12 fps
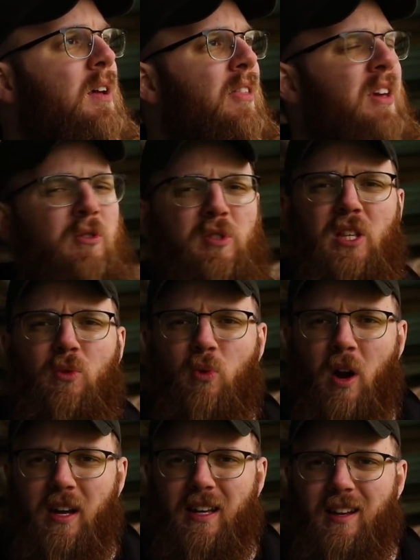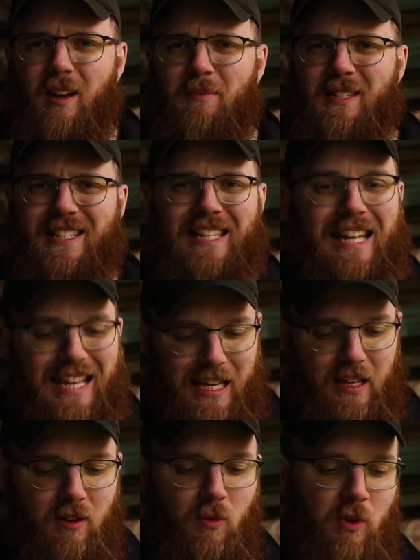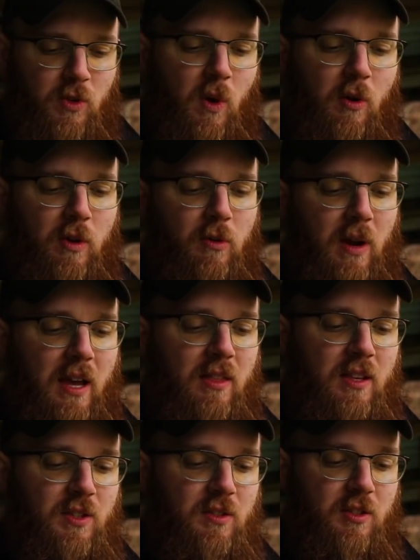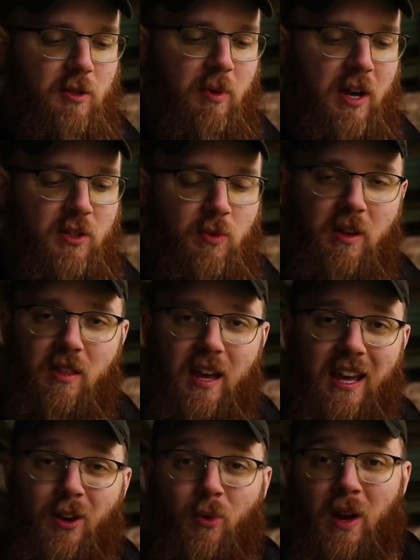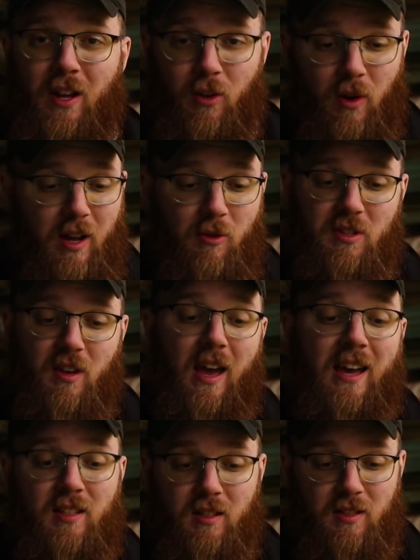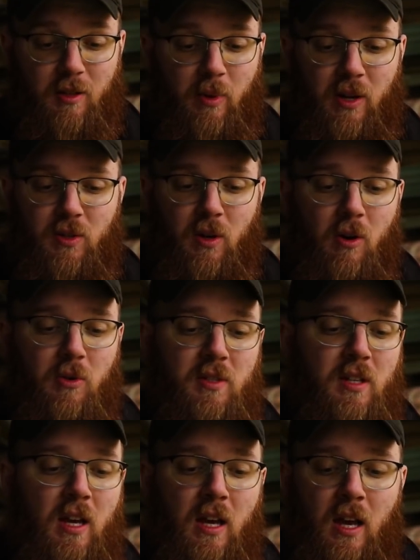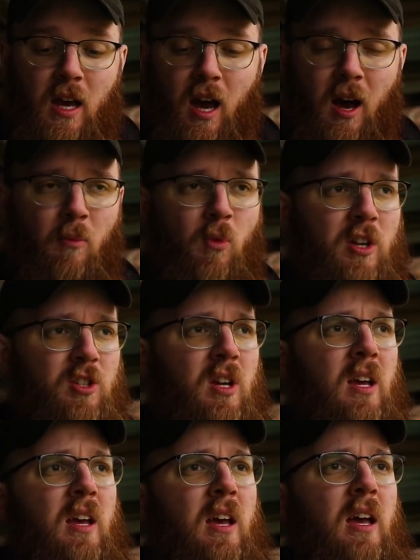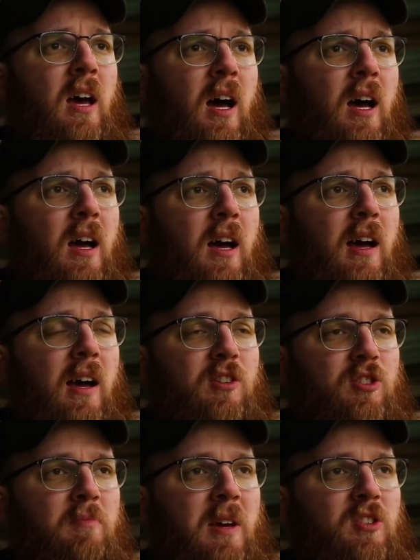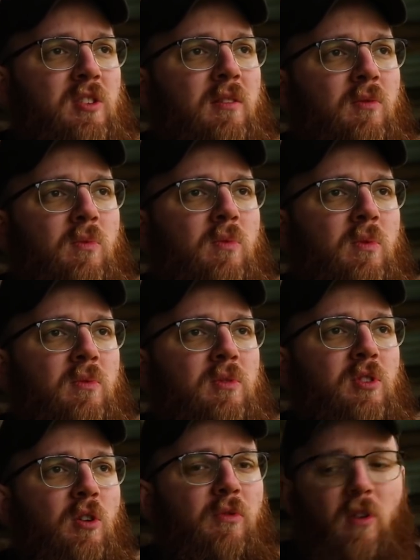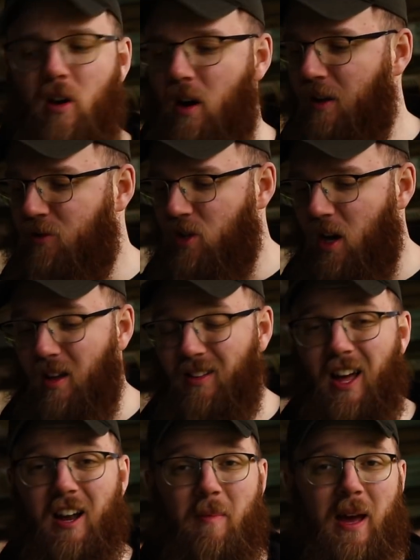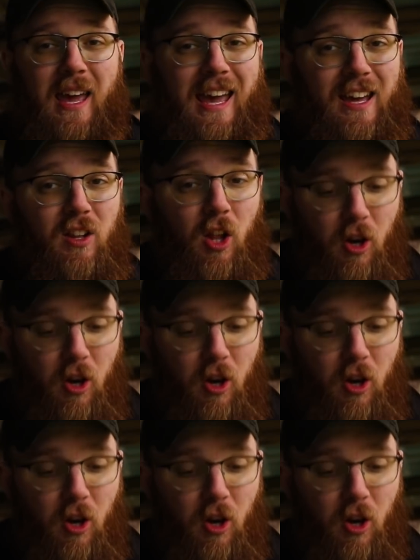think it was the Rugged Obsidian was what we ran this suppressed with, and it ran great. It was an excellent suppressor host, which I should mention, so far I've shot a lot of my hand